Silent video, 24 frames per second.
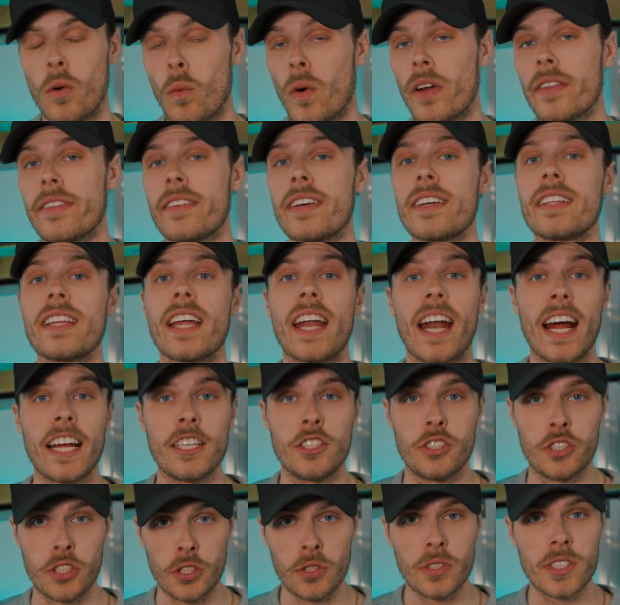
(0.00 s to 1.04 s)
one thing that I
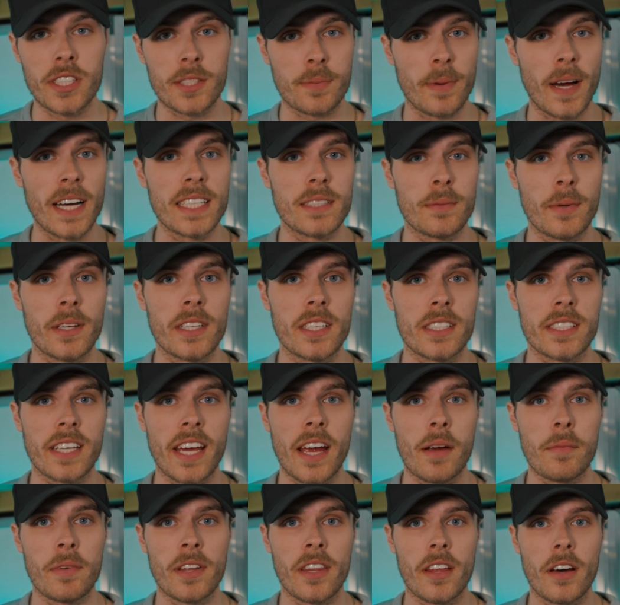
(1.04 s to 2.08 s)
do despise about this
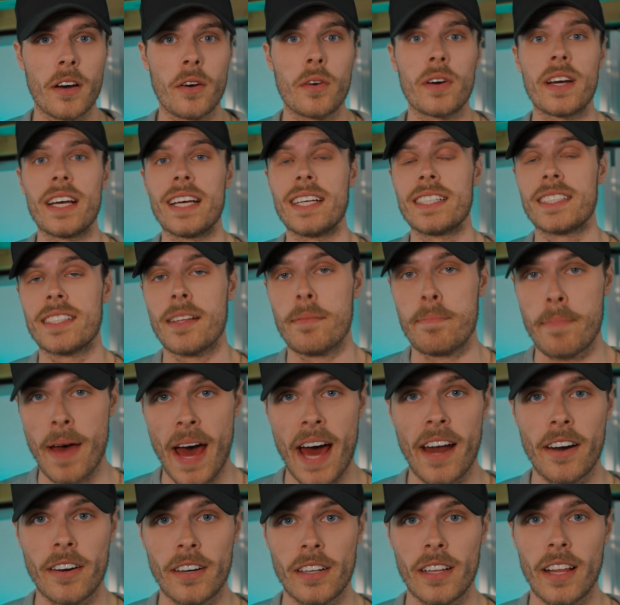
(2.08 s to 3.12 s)
camera though is the
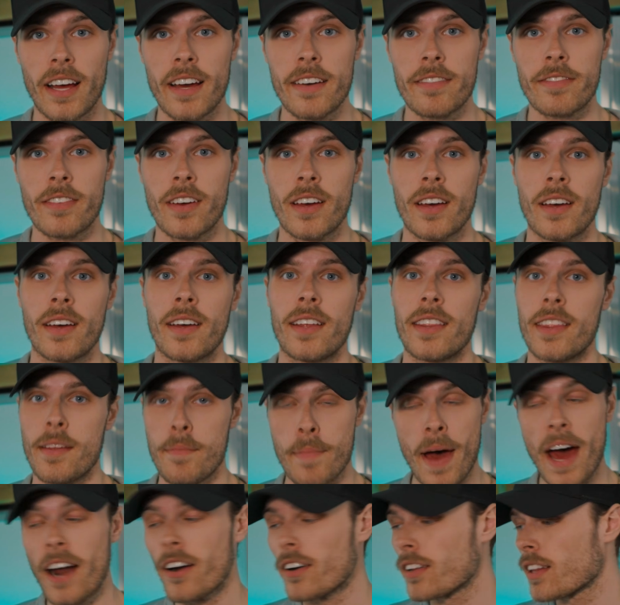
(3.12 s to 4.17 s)
battery life. The
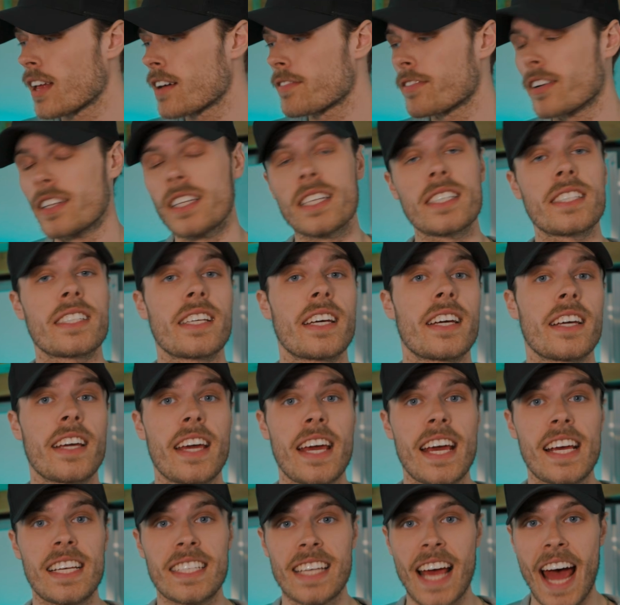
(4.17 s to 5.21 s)
battery life on this thing
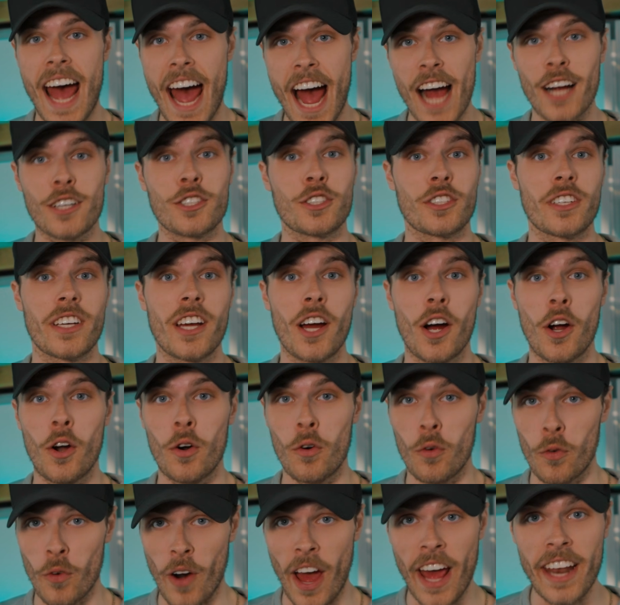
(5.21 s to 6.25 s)
is actually
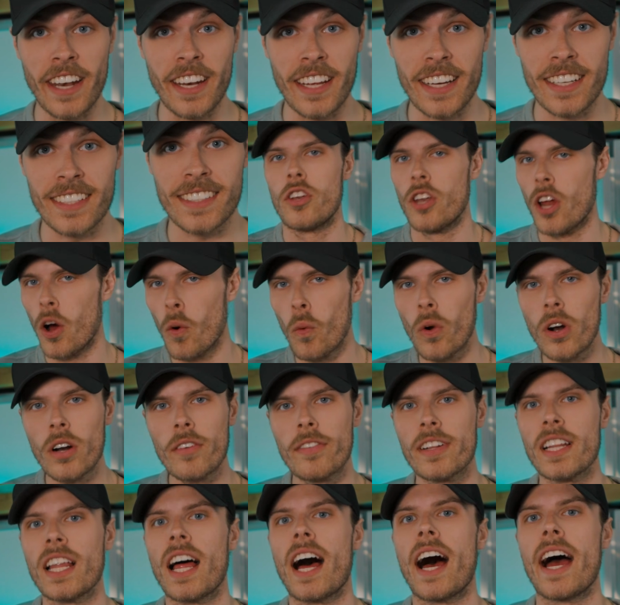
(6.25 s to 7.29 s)
horrendous. No word of a
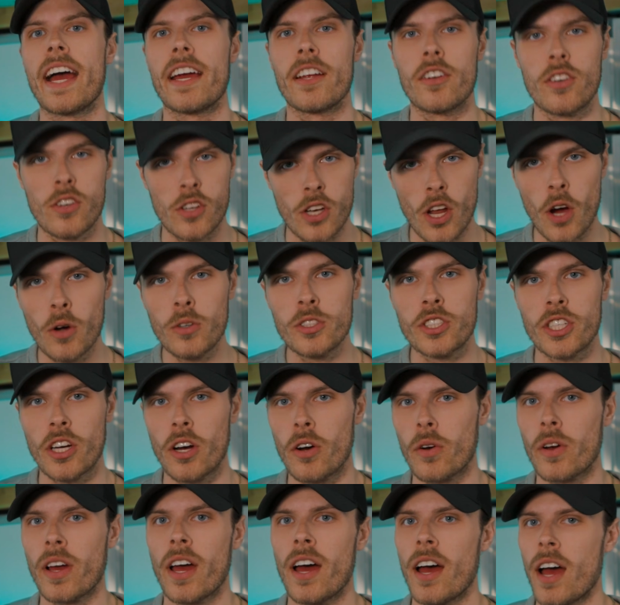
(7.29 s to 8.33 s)
lie, no
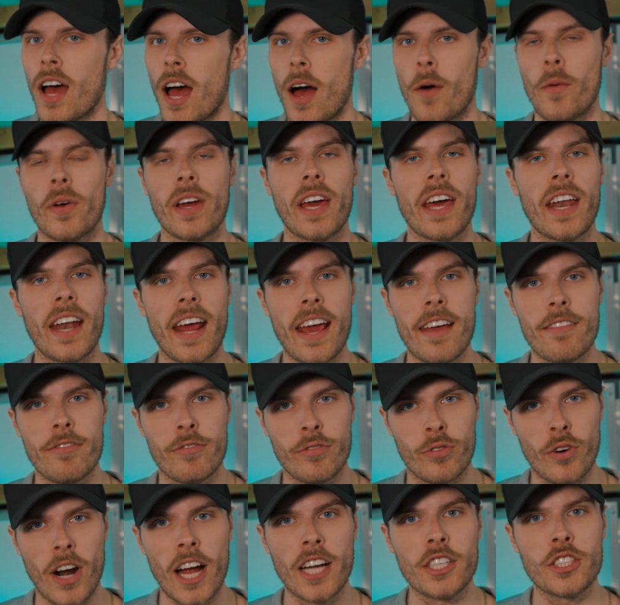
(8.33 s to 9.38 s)
joke. I will get a
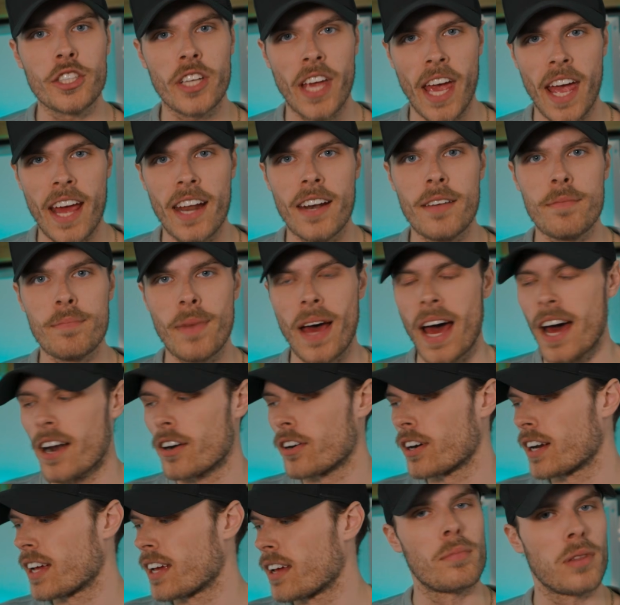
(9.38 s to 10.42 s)
fresh Canon
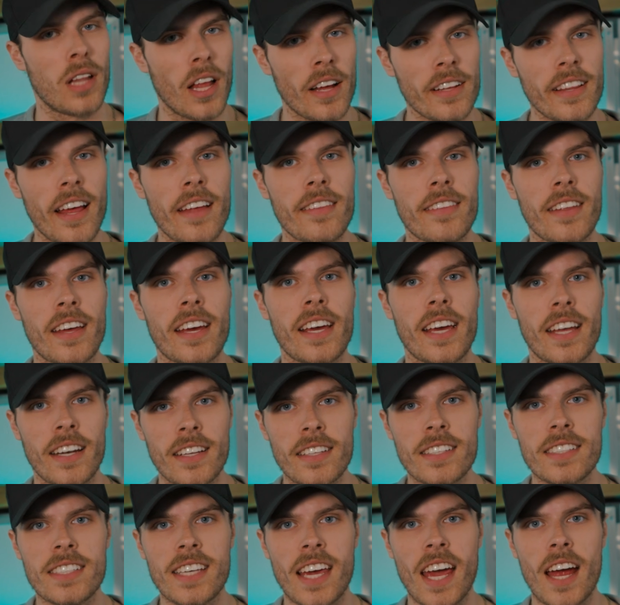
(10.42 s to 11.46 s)
battery, plug that thing into
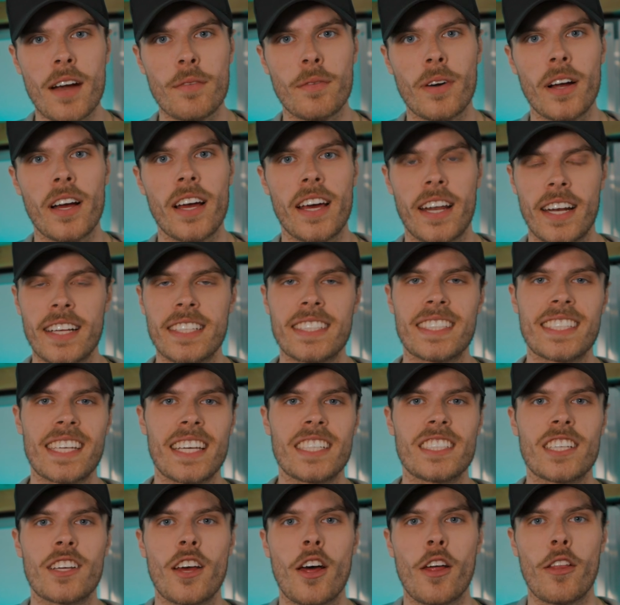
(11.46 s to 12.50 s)
this camera, and it
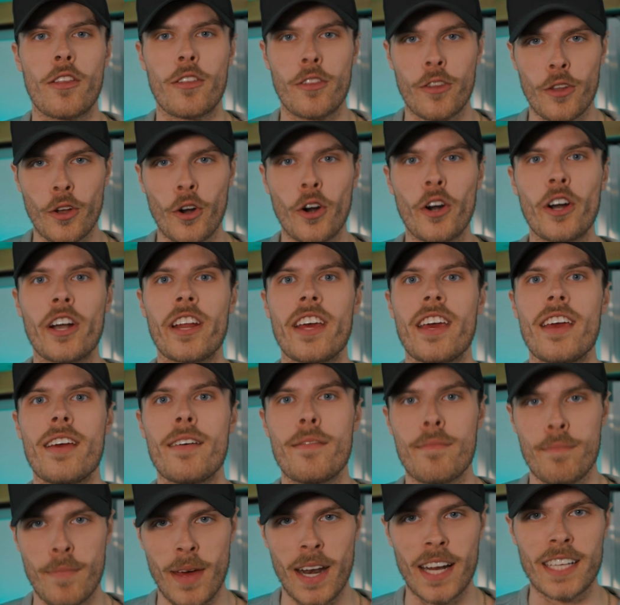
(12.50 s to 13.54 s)
says 30
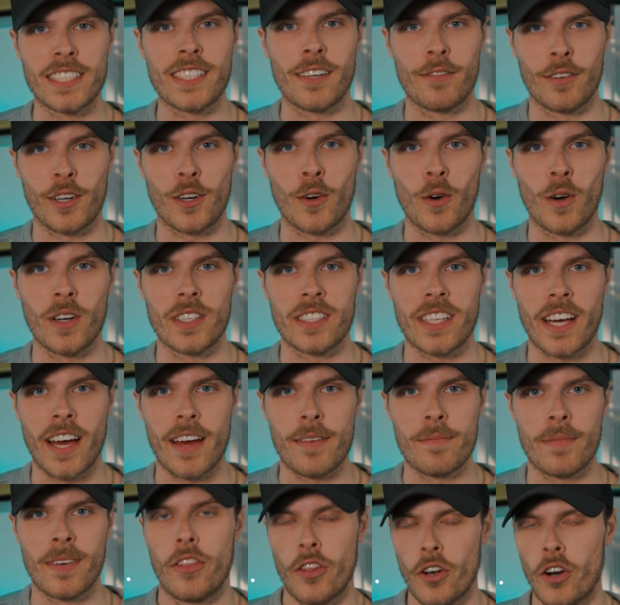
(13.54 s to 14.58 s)
minutes of record
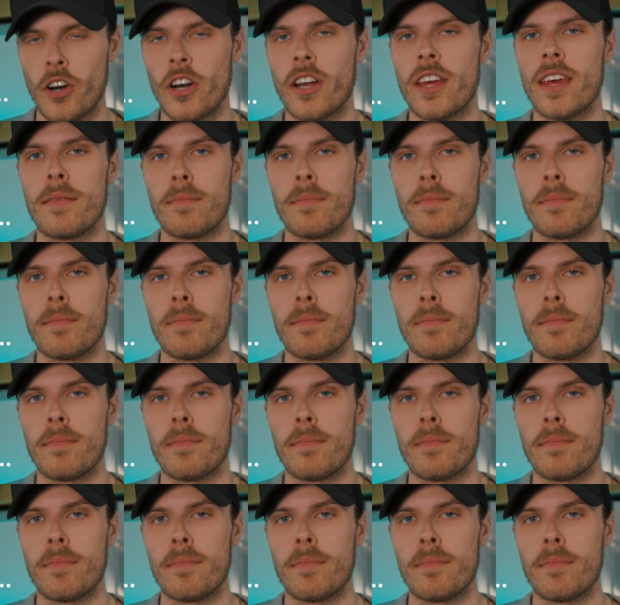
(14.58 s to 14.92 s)
time. 30